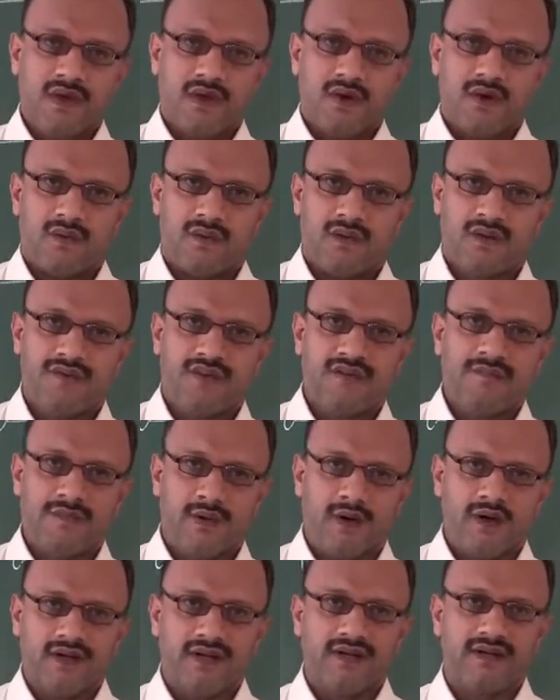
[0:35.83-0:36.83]
One of the
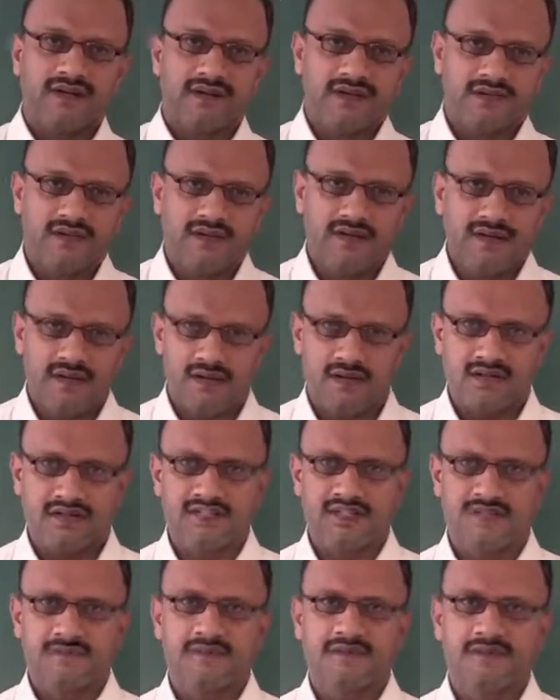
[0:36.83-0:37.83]
important
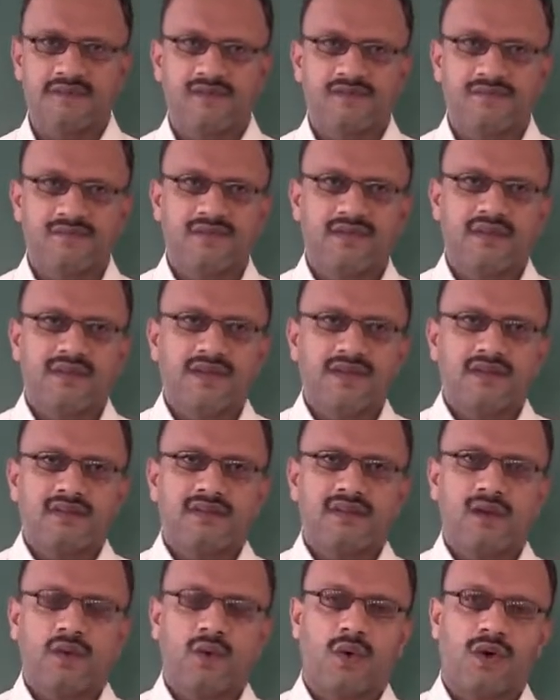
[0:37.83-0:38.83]
concepts, the
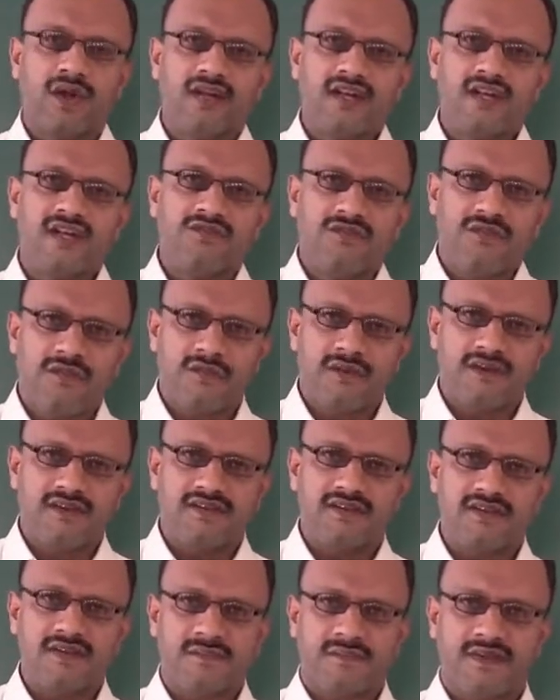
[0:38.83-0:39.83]
coded
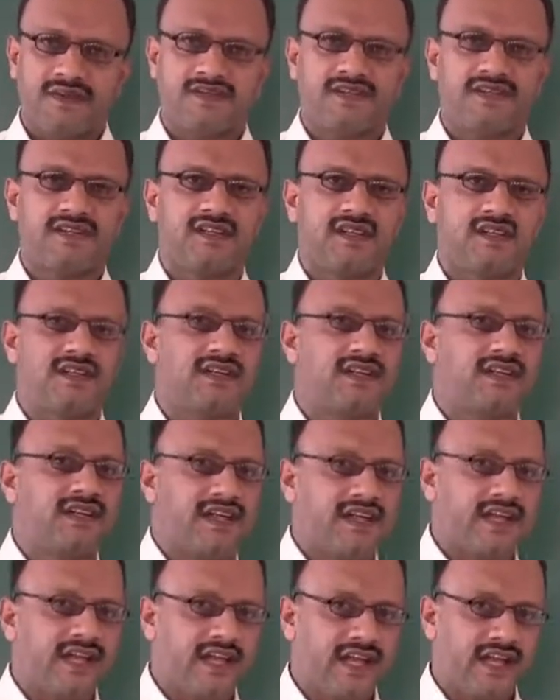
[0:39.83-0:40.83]
information present in the
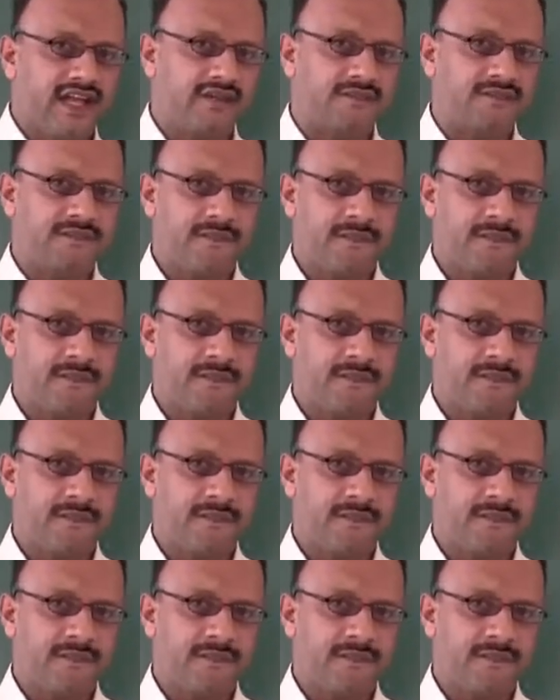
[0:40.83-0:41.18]
DNA.